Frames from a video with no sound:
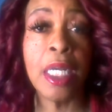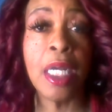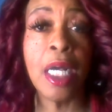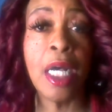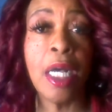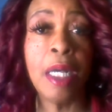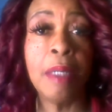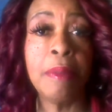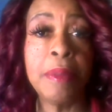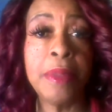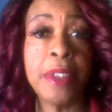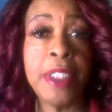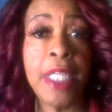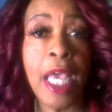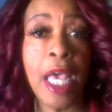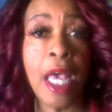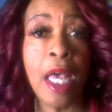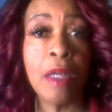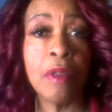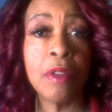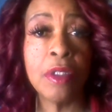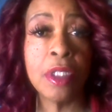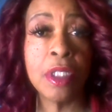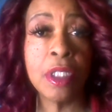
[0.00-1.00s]
um,
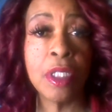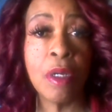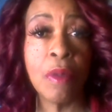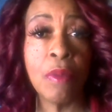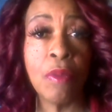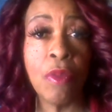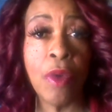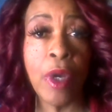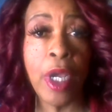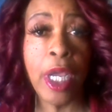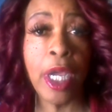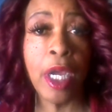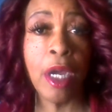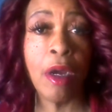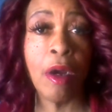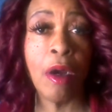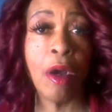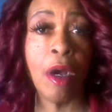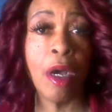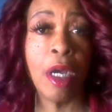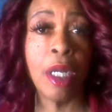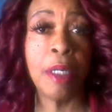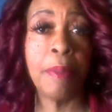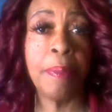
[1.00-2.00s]
down
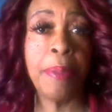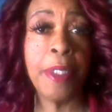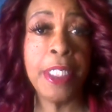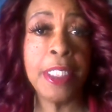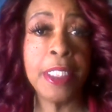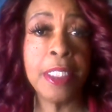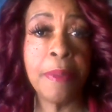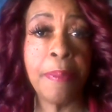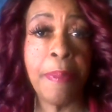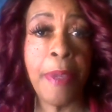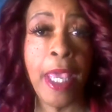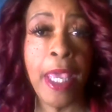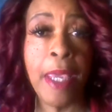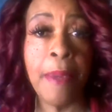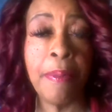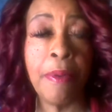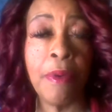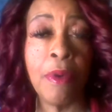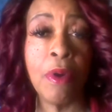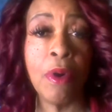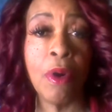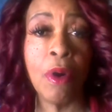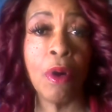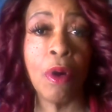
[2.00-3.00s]
somewhere on a piece of
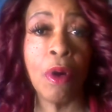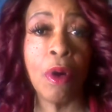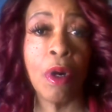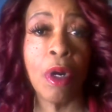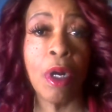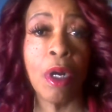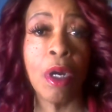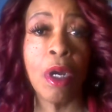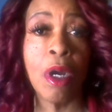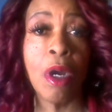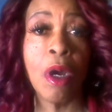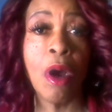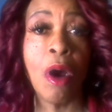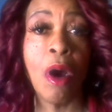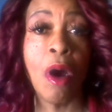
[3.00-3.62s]
paper or